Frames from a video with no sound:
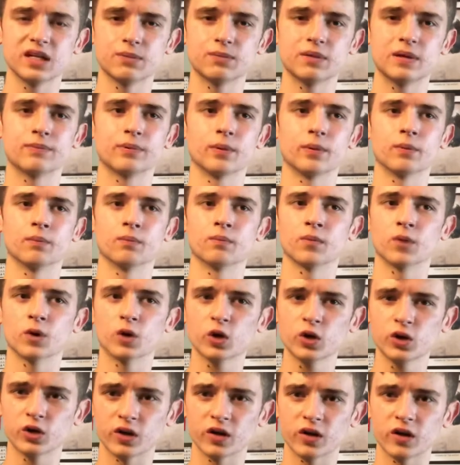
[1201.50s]
to people,
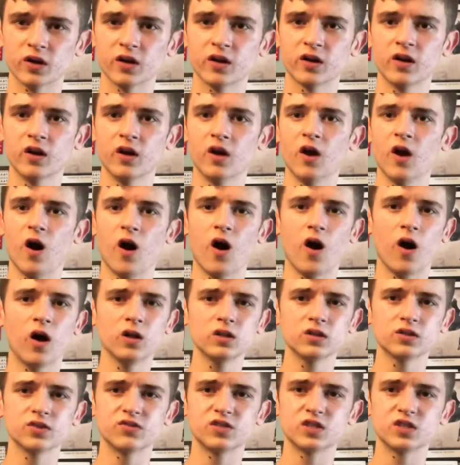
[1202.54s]
murder, all of